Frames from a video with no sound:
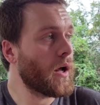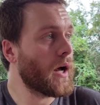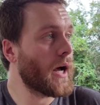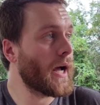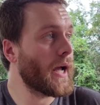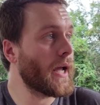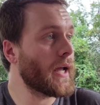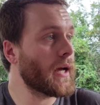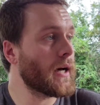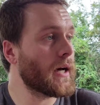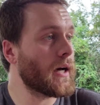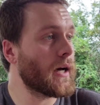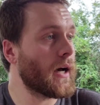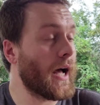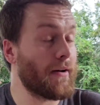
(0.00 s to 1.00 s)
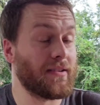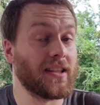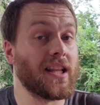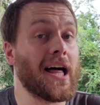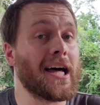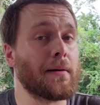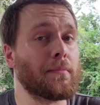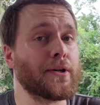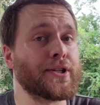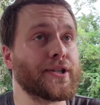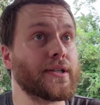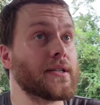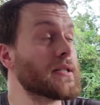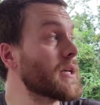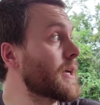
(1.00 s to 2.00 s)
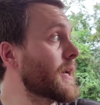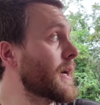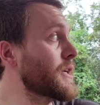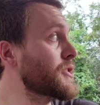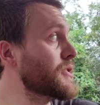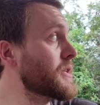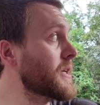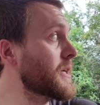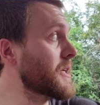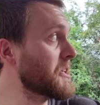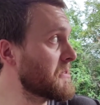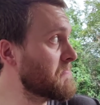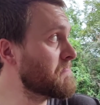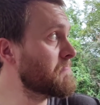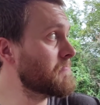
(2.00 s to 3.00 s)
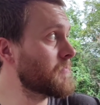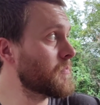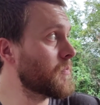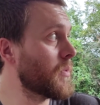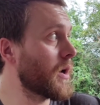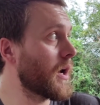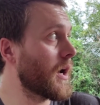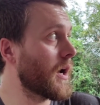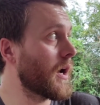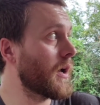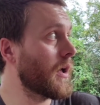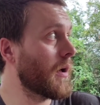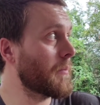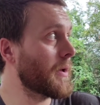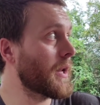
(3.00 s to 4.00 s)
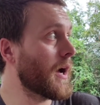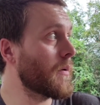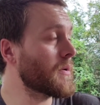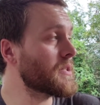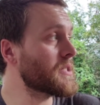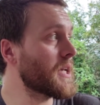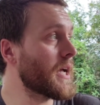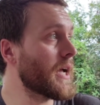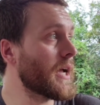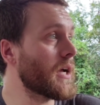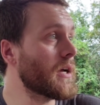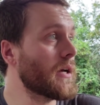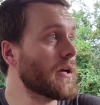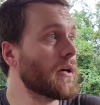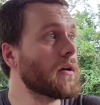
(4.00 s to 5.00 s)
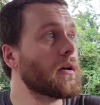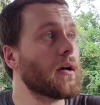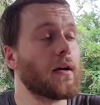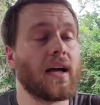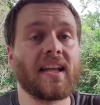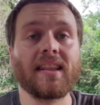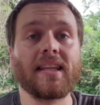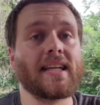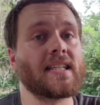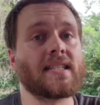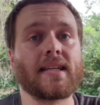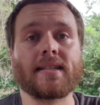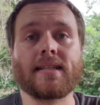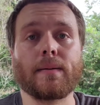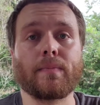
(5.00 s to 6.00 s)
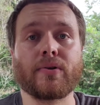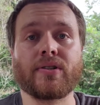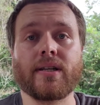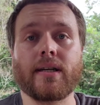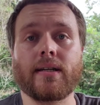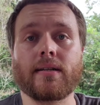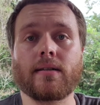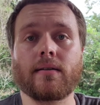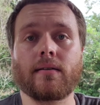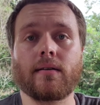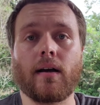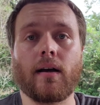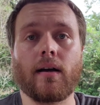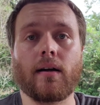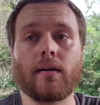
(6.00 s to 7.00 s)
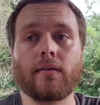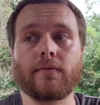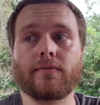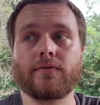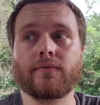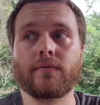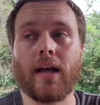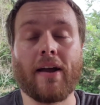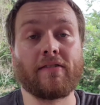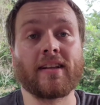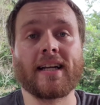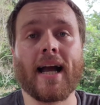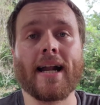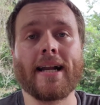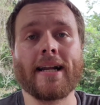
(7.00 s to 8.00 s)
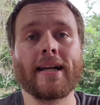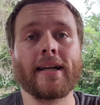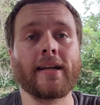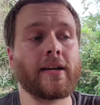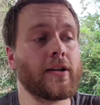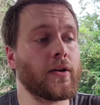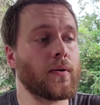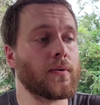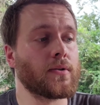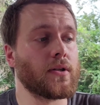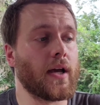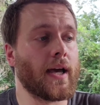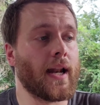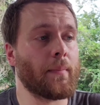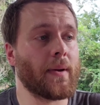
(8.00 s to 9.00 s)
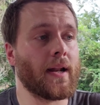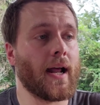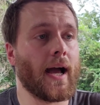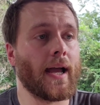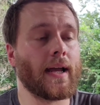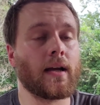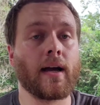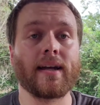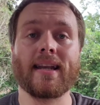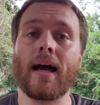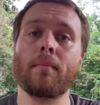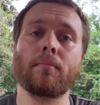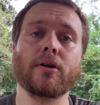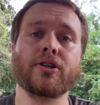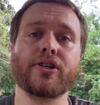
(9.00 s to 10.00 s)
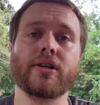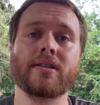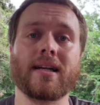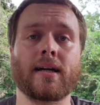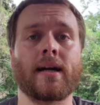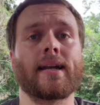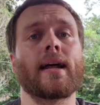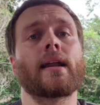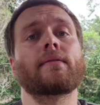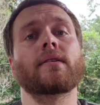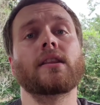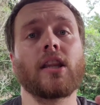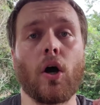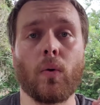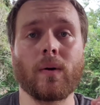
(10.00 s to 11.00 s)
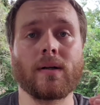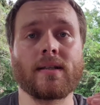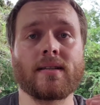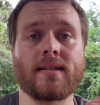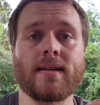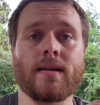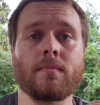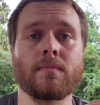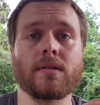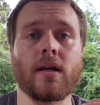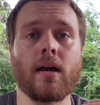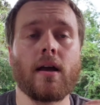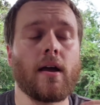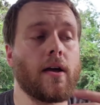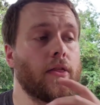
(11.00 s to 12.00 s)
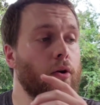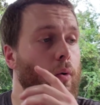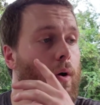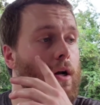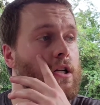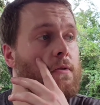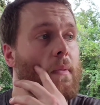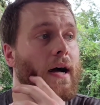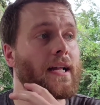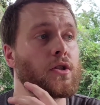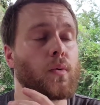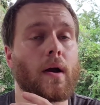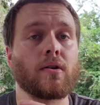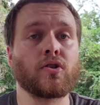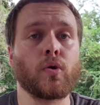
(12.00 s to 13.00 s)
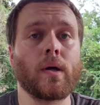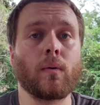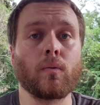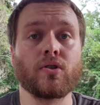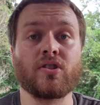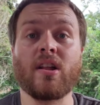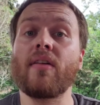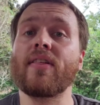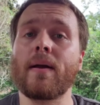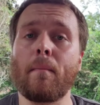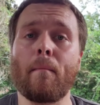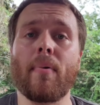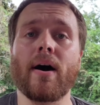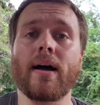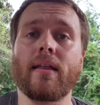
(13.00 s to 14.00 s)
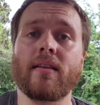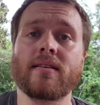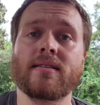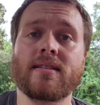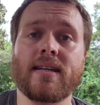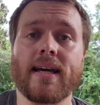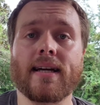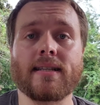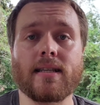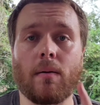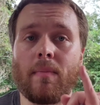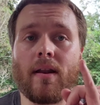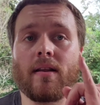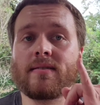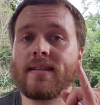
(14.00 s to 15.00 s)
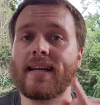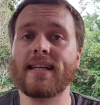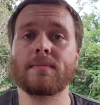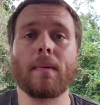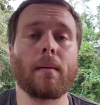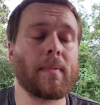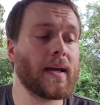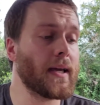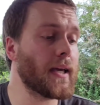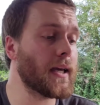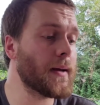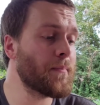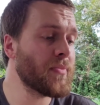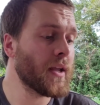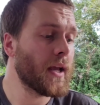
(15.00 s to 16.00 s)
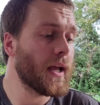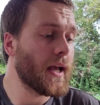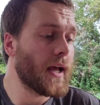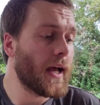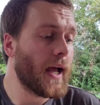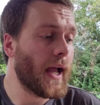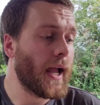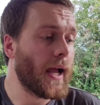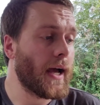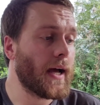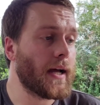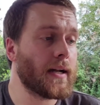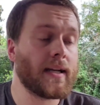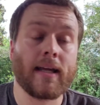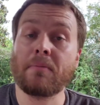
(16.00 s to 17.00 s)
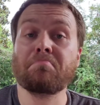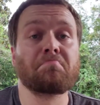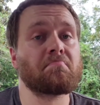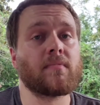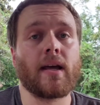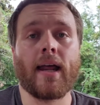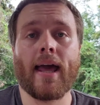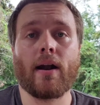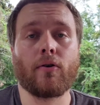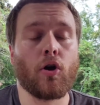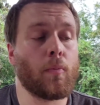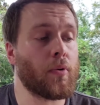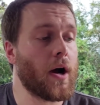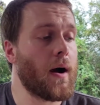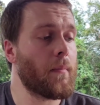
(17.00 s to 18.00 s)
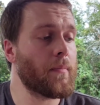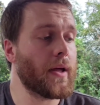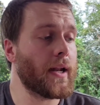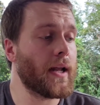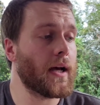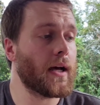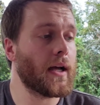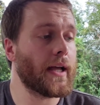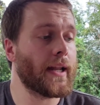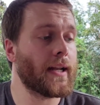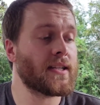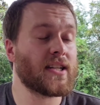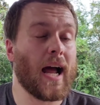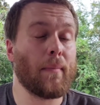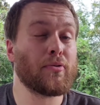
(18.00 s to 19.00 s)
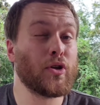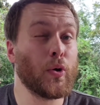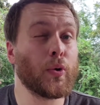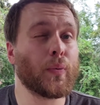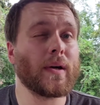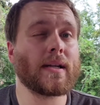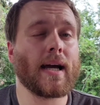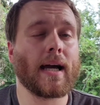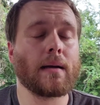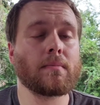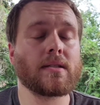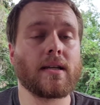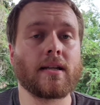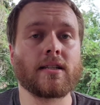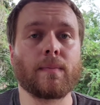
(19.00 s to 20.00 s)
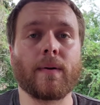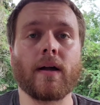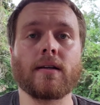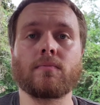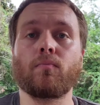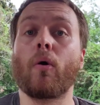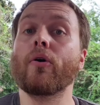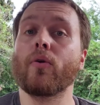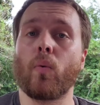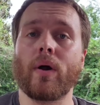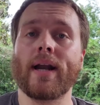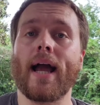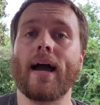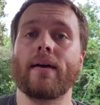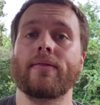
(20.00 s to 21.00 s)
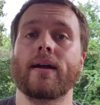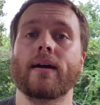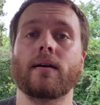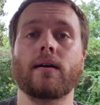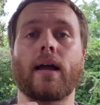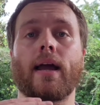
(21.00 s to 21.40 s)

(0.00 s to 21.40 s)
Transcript: I have a lot of bushes, and I just did, I mean, I would say at least 60% of everything I needed to do. And I mean, I cut down bushes and I cut down even lower in stems. There were spots where I was doing was nothing but sticks. I mean, as thick as my pinky, and it handled no problem. It stopped 2 or 3 times, and it's because more than one got in there.